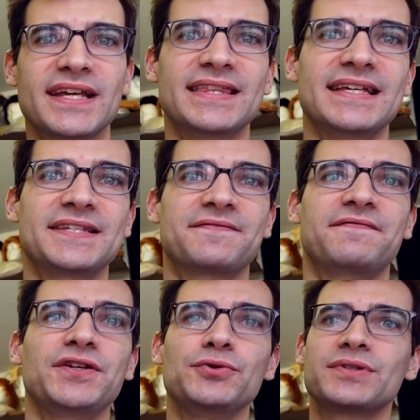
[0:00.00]
and these
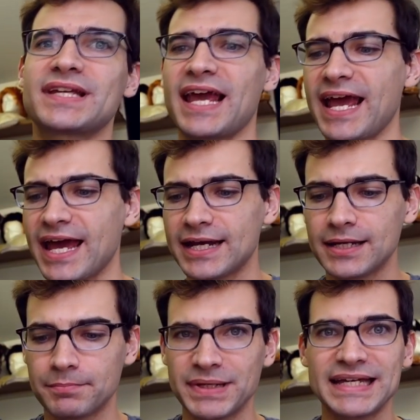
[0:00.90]
views
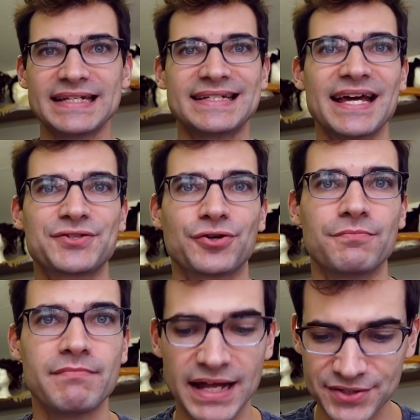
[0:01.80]
can be
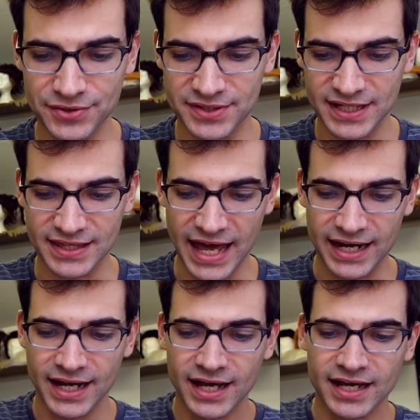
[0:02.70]
detrimental to
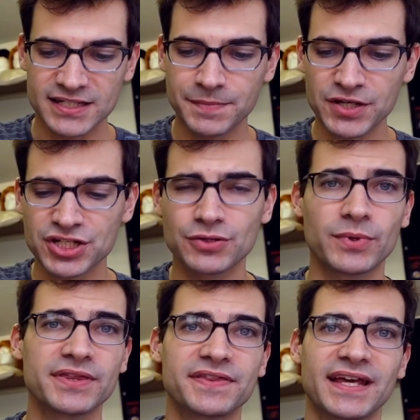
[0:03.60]
that, especially
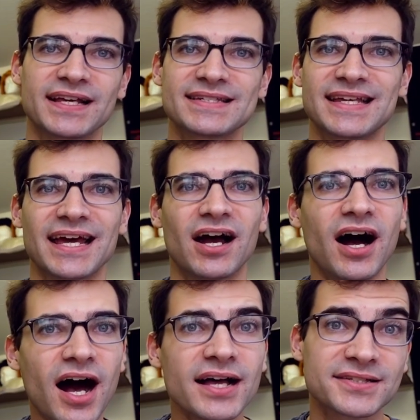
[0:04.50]
when things get
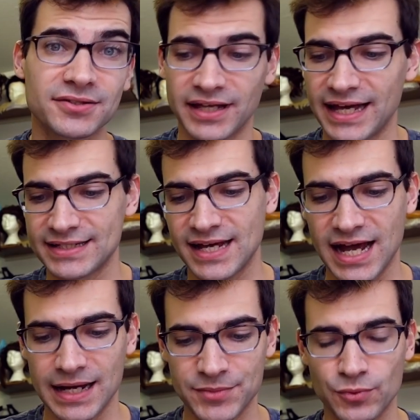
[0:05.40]
hostile at
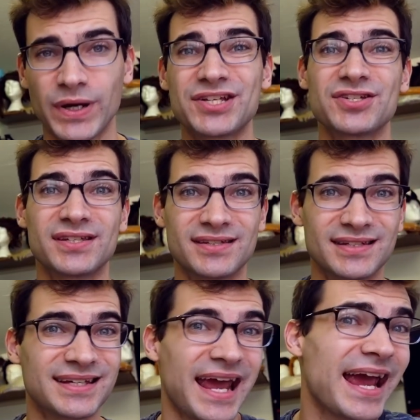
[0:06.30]
times, which
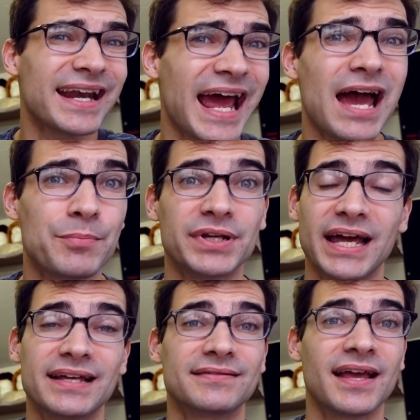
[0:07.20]
can happen
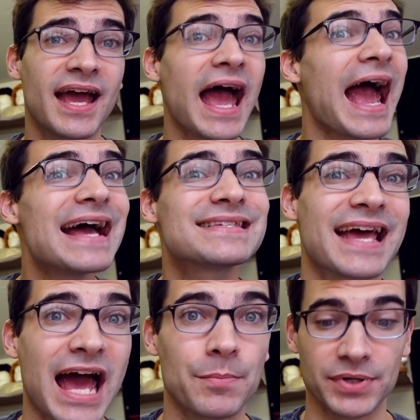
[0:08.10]
and has
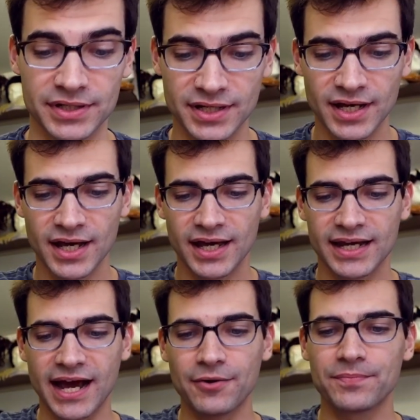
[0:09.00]
happened.
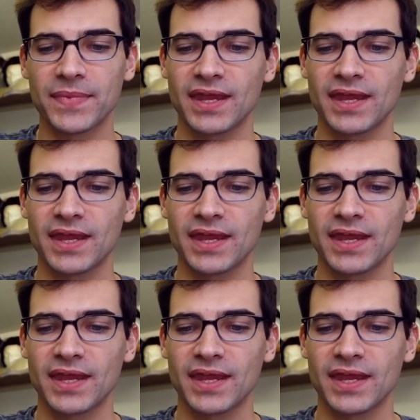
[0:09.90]
Now,